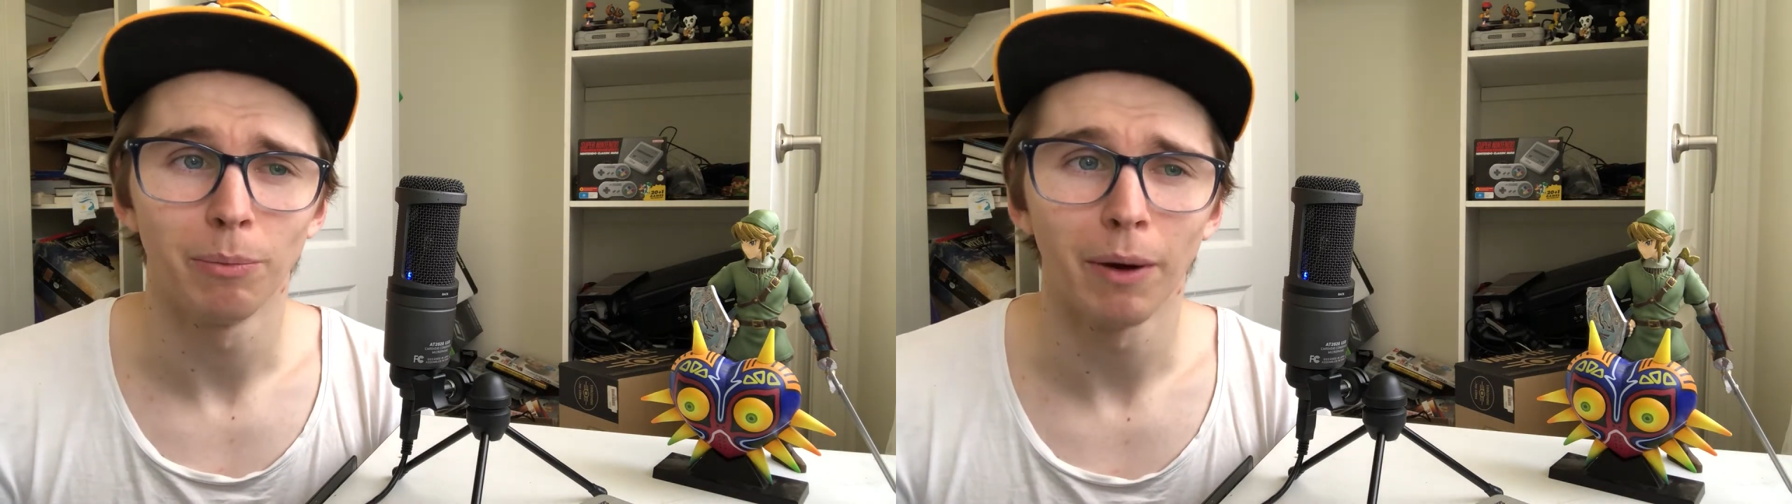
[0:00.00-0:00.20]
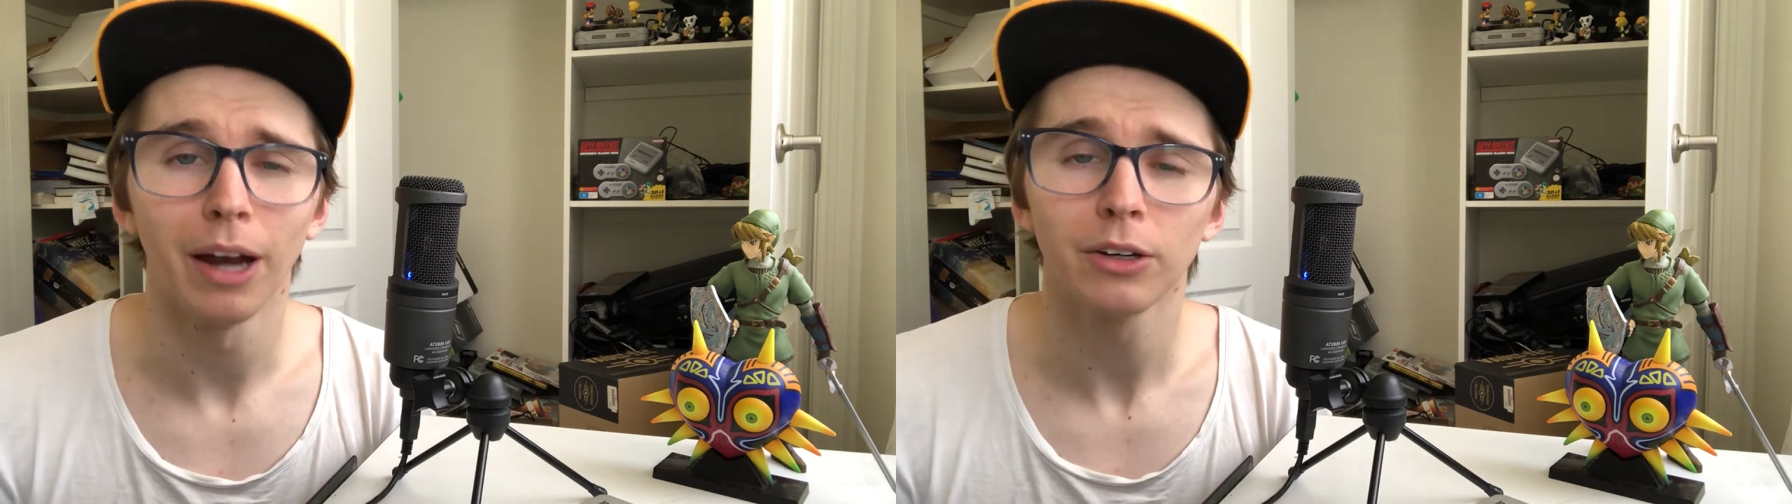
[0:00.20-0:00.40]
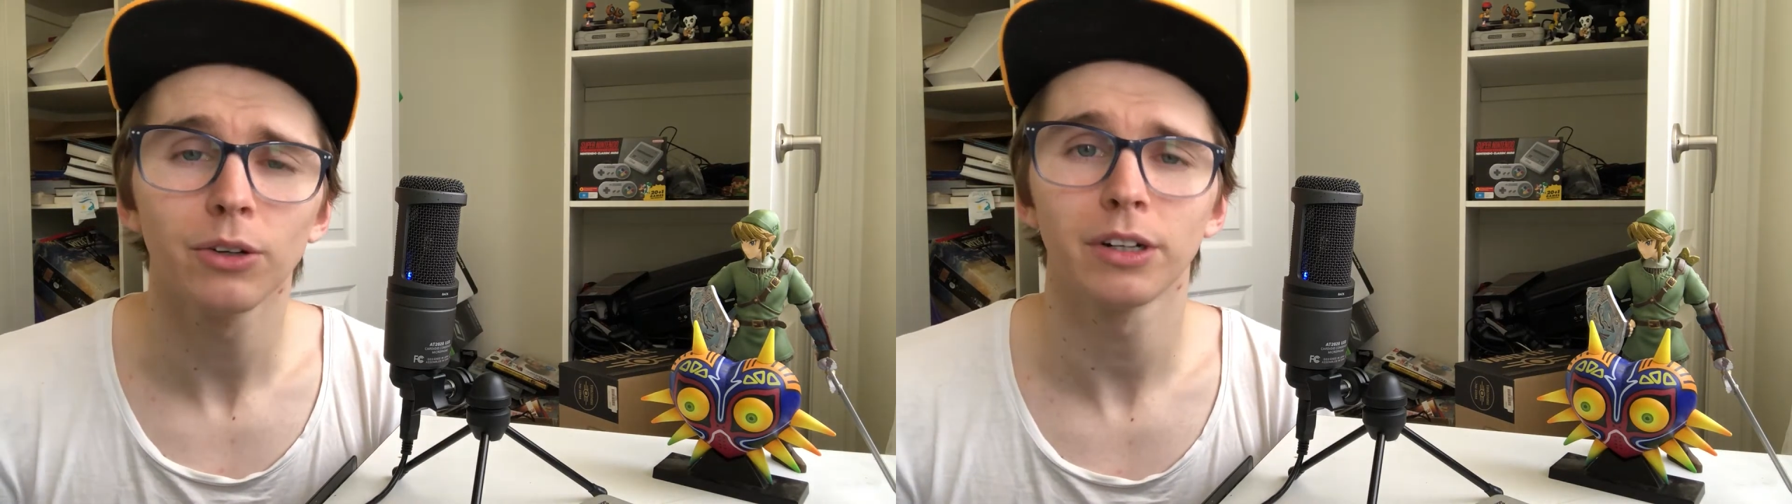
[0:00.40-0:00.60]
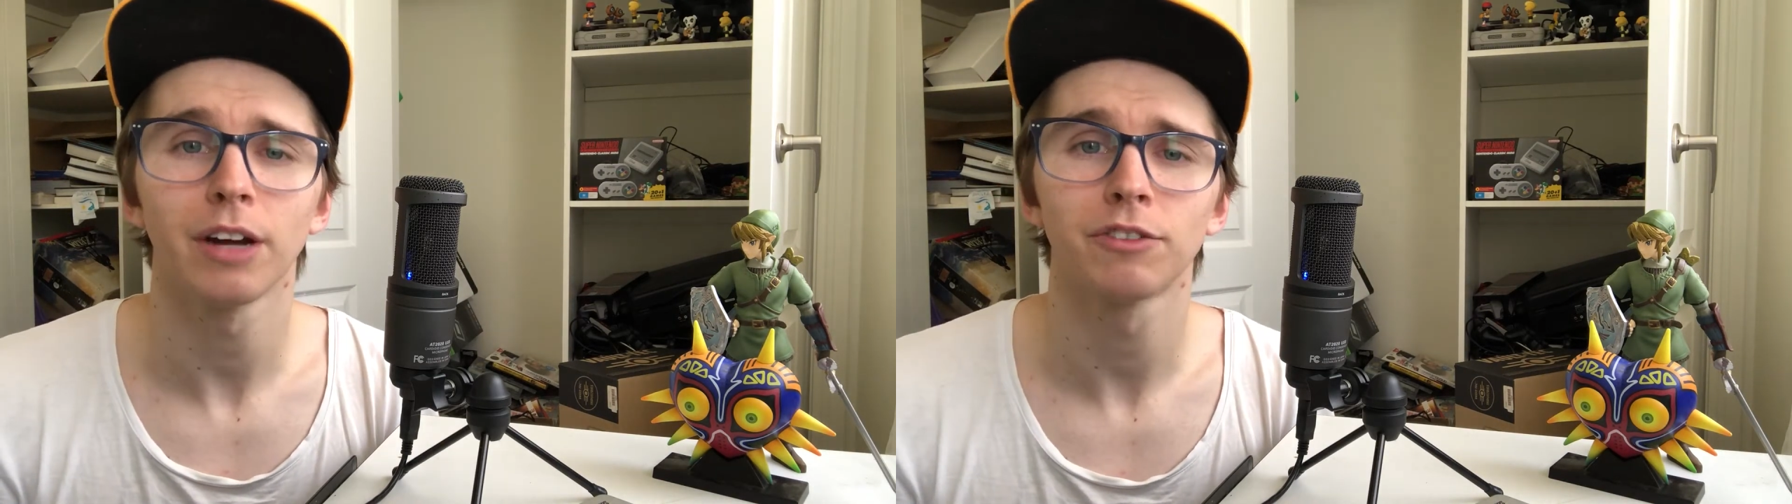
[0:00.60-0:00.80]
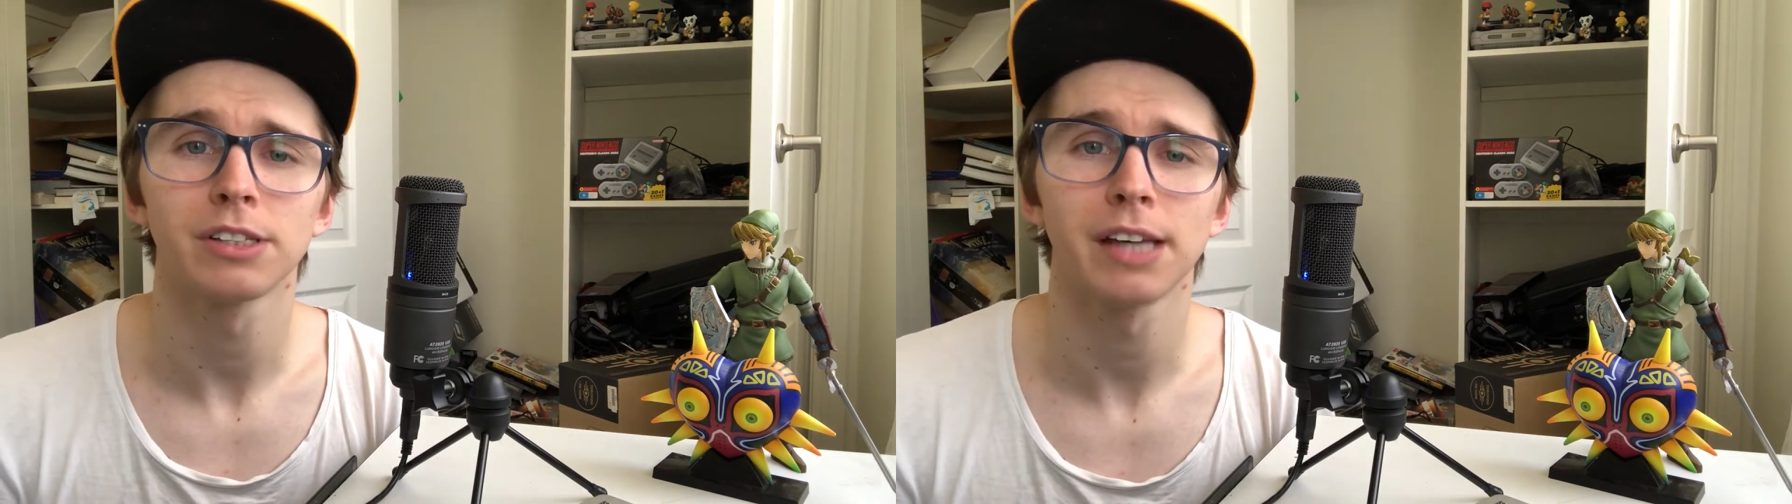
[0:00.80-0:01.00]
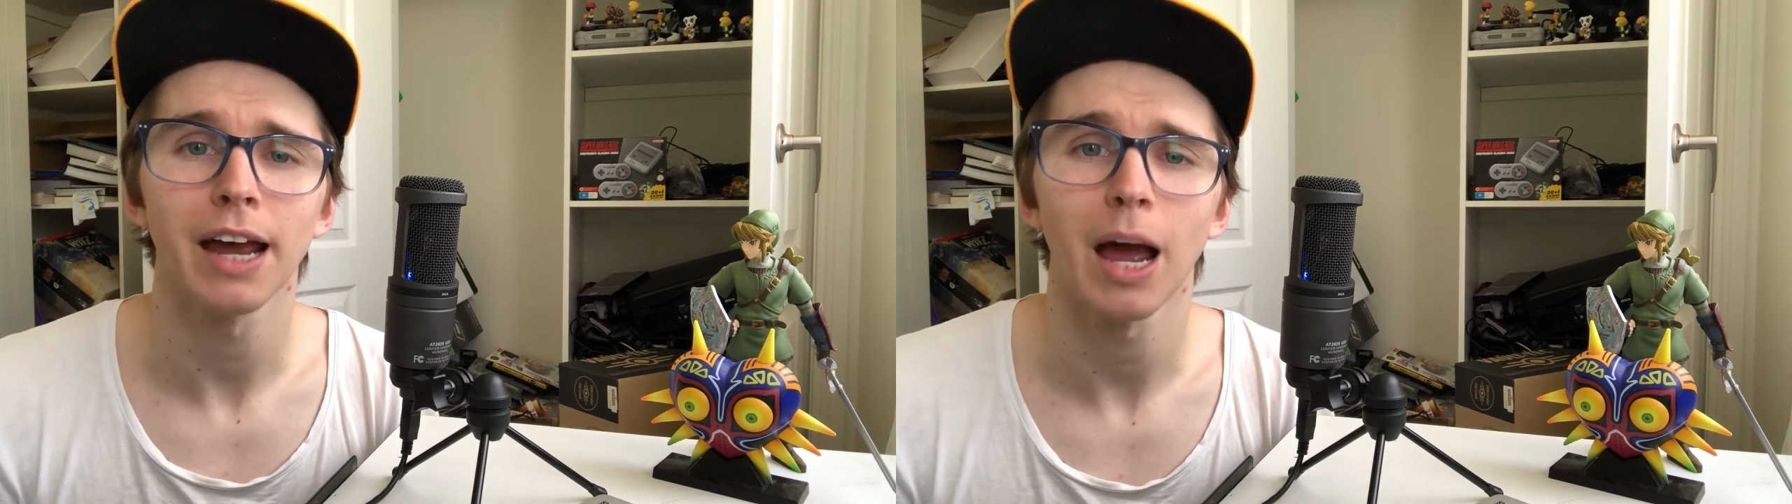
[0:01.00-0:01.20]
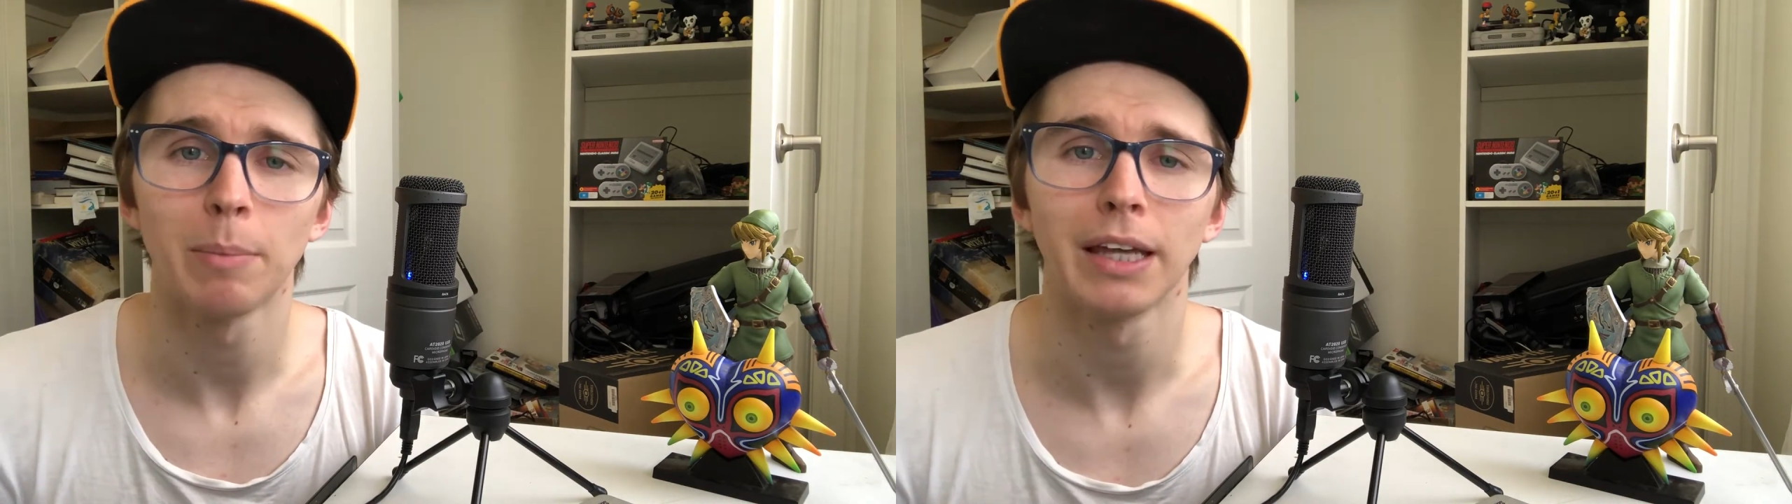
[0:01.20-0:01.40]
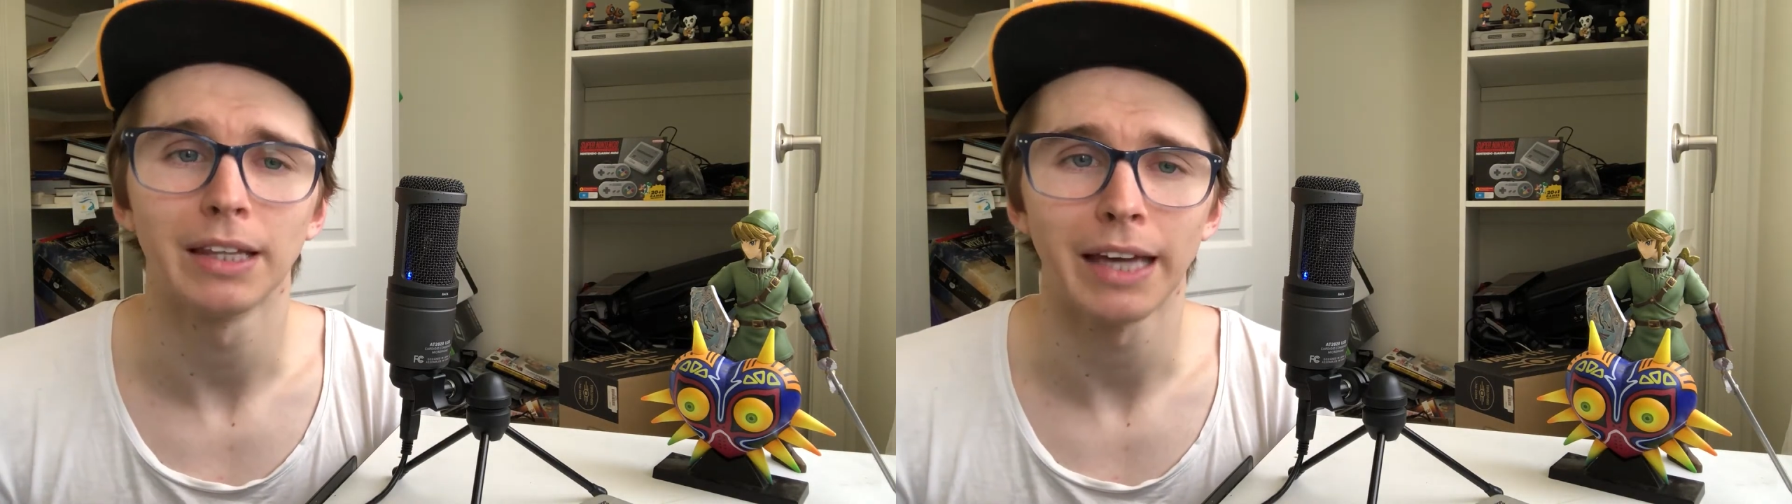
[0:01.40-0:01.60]
but good enough to say I
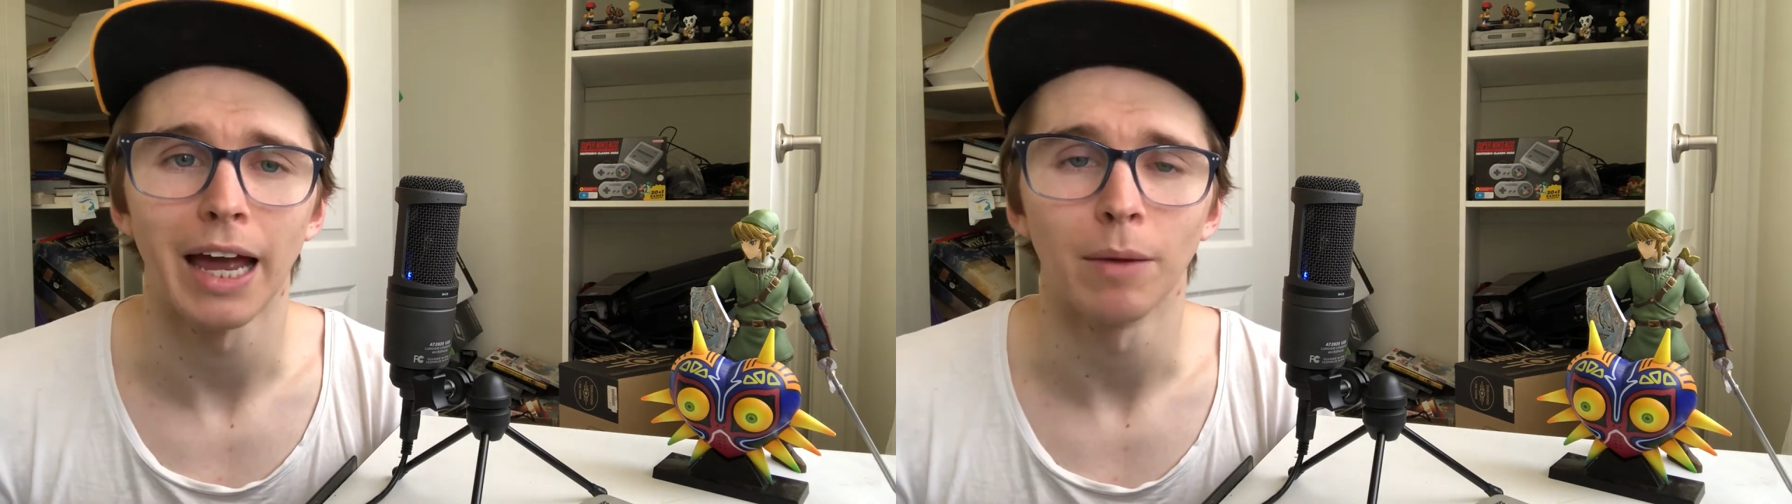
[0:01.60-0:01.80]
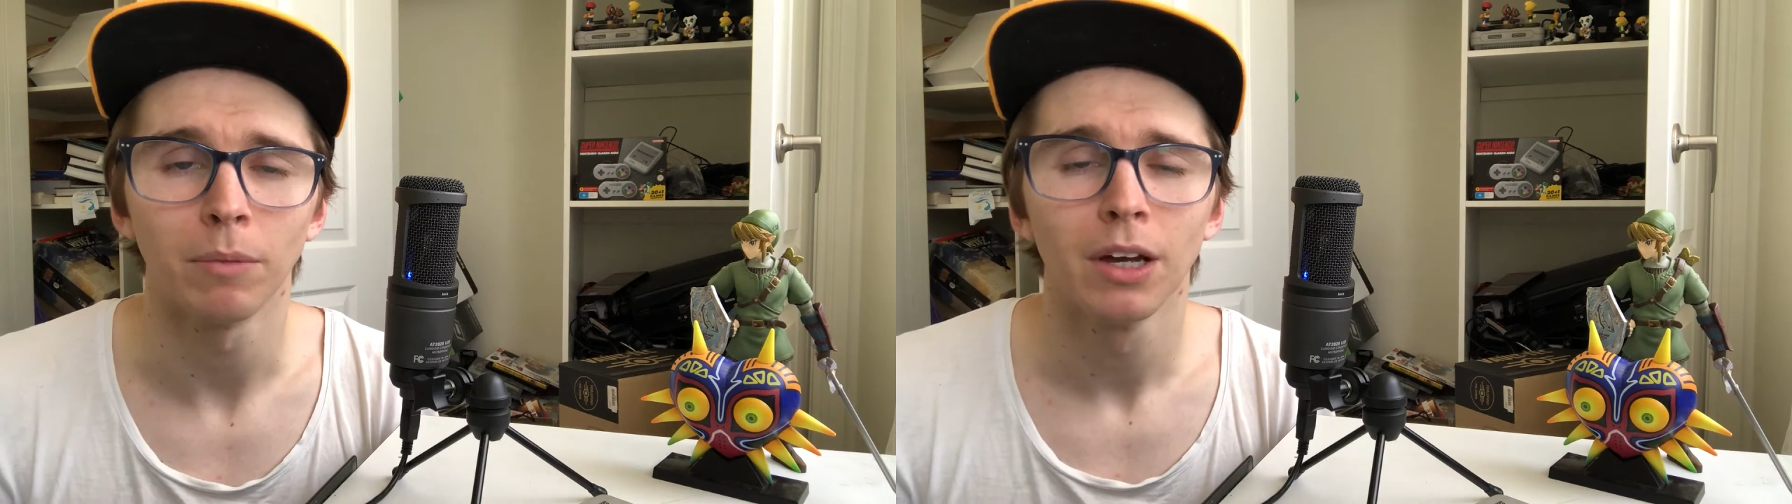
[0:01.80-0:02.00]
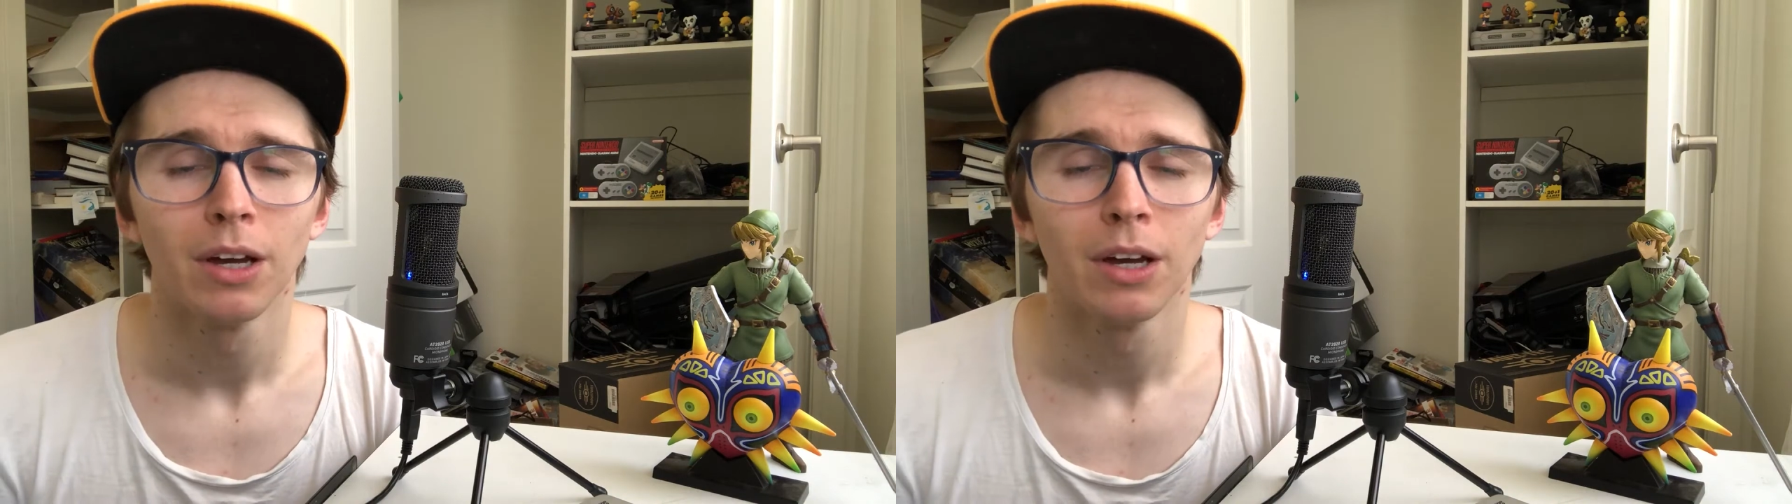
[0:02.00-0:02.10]
beat the game,